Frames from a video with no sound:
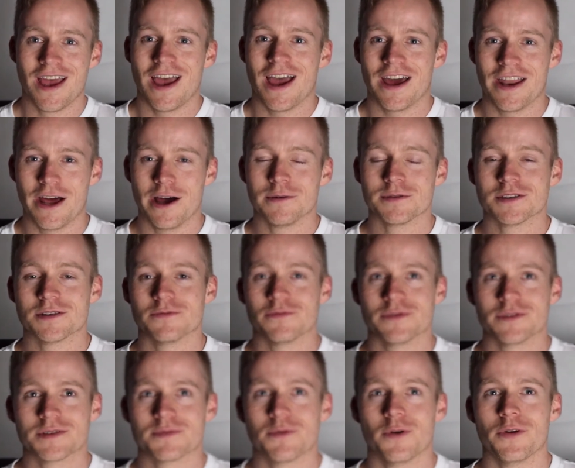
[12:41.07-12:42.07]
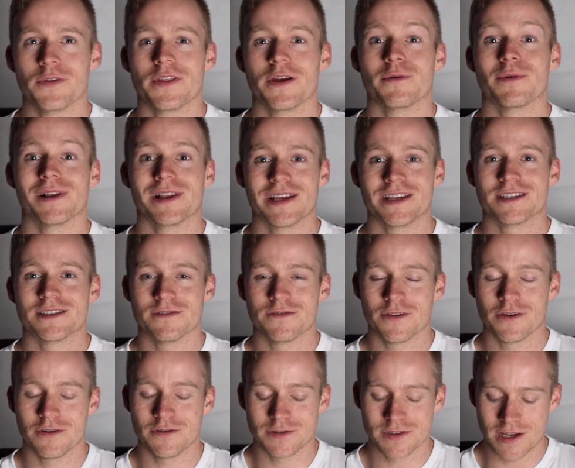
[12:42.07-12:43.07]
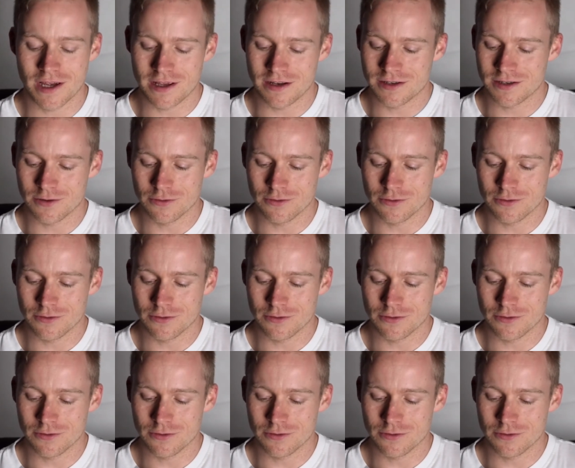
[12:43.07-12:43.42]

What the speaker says: and helps to support their release of those and